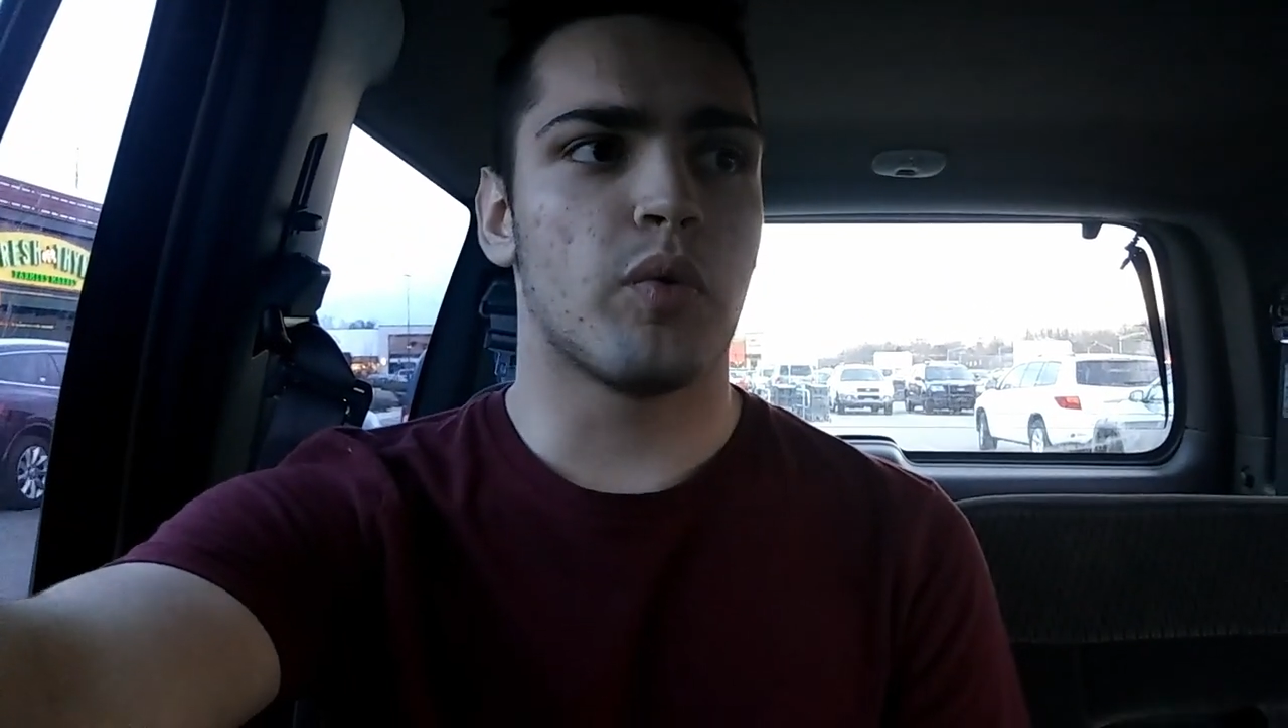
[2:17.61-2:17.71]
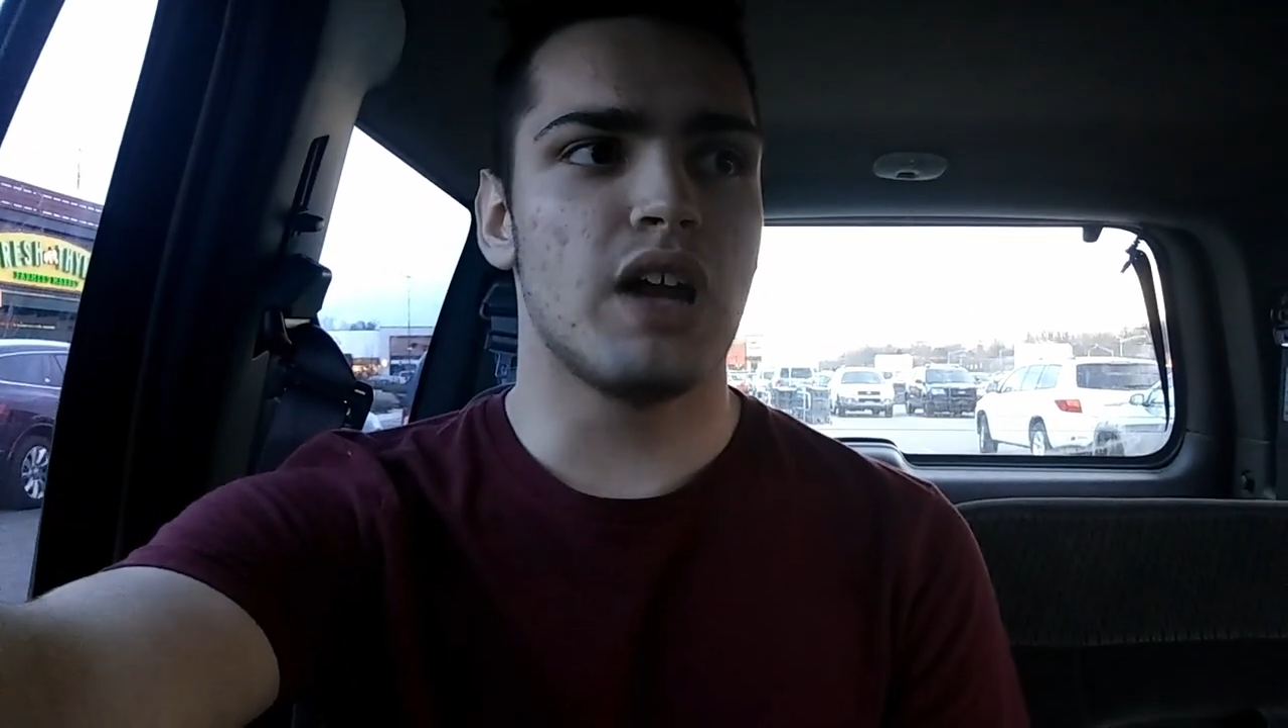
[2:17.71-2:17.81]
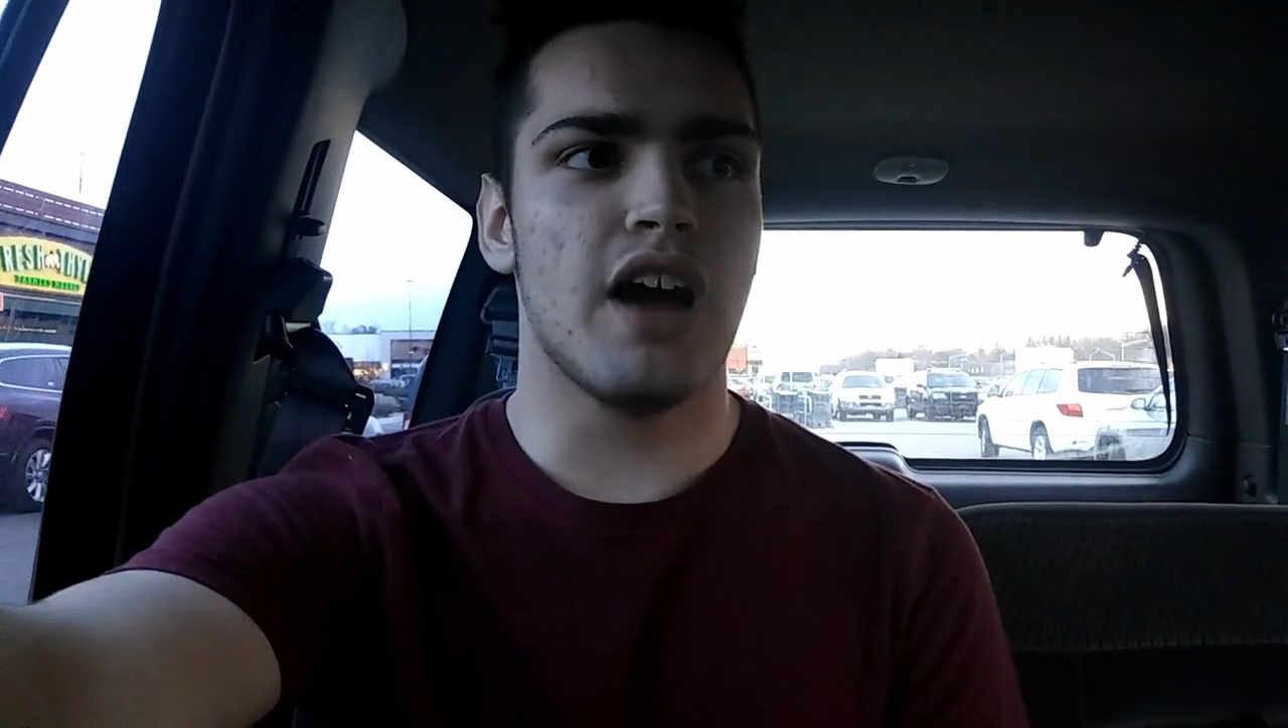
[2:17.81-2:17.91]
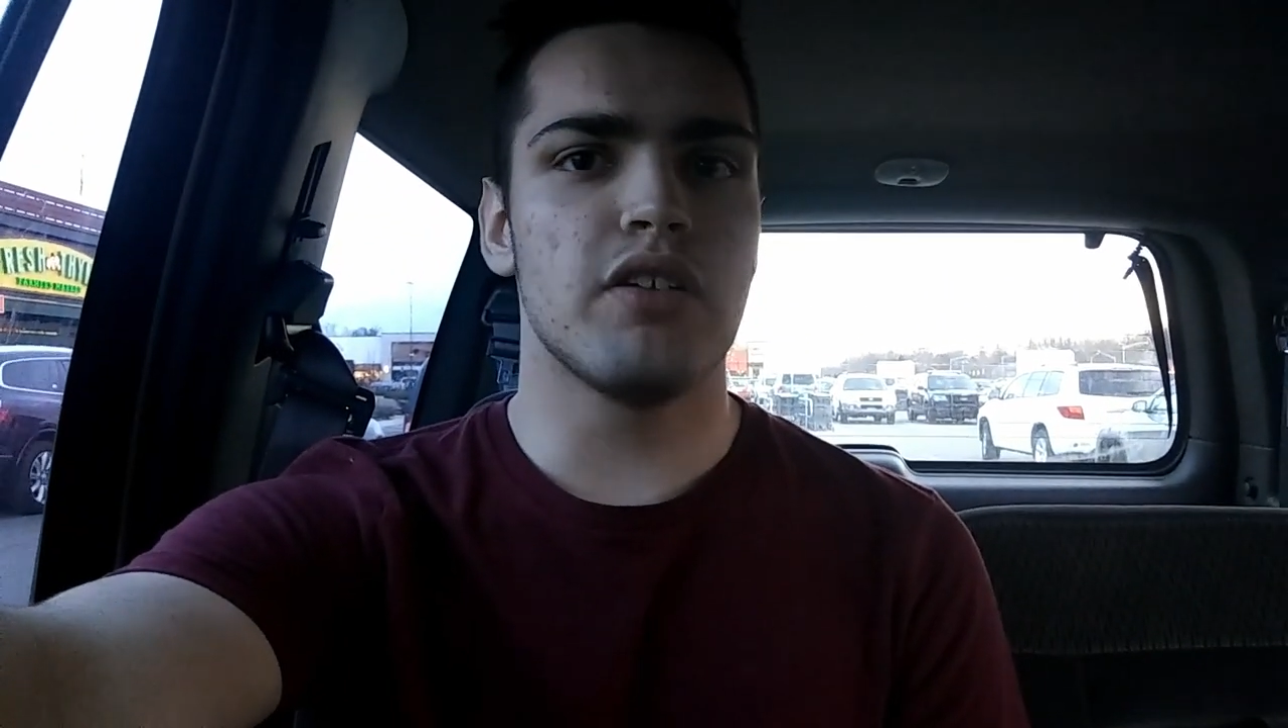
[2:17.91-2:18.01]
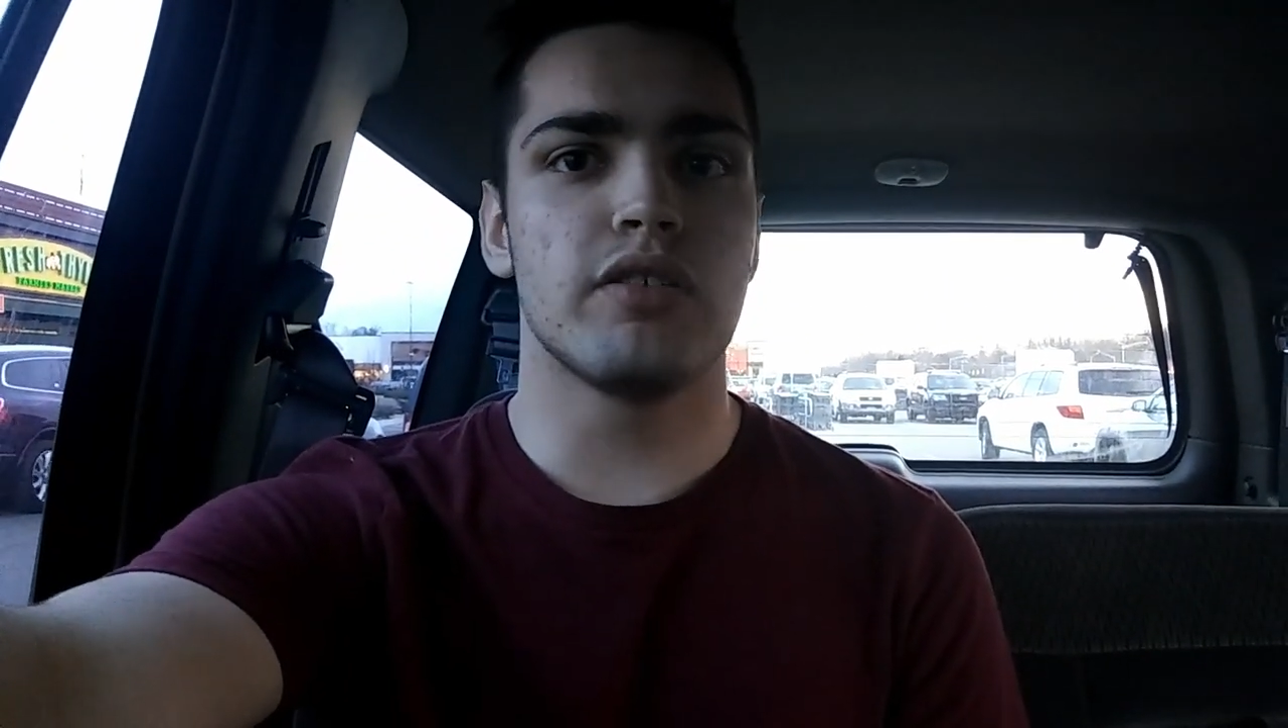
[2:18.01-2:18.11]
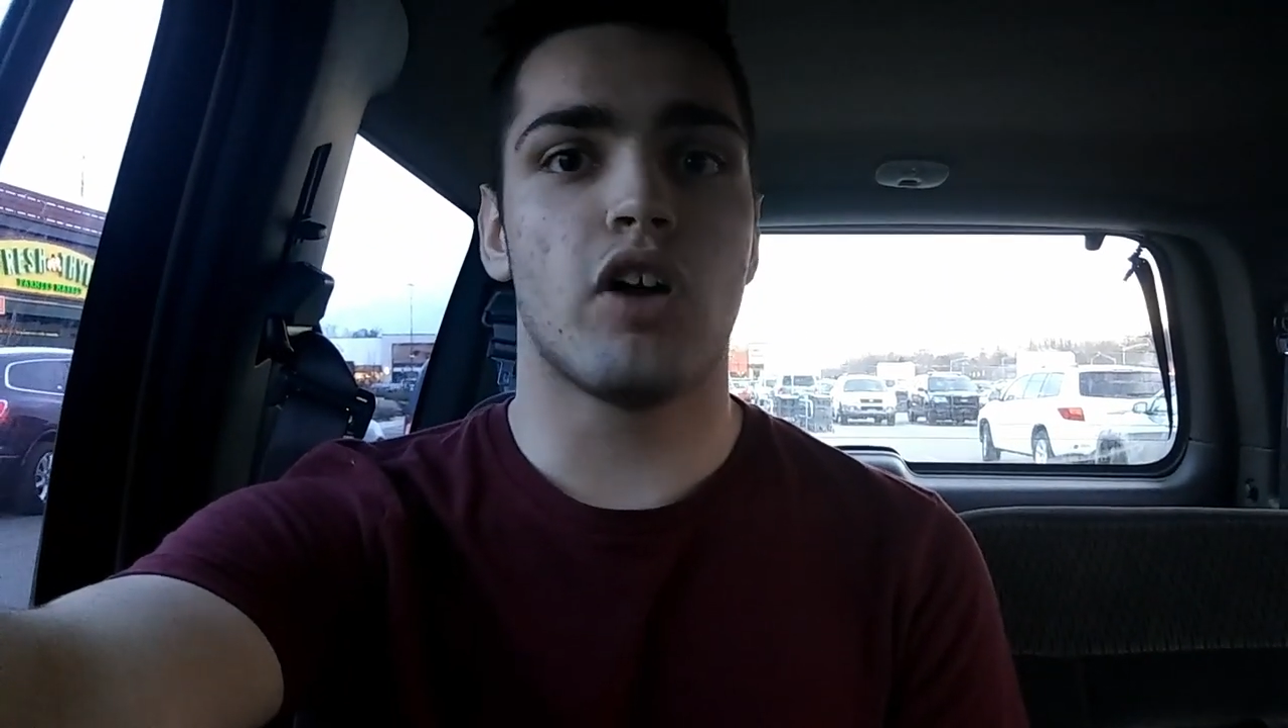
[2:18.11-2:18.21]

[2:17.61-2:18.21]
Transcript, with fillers: we're now doing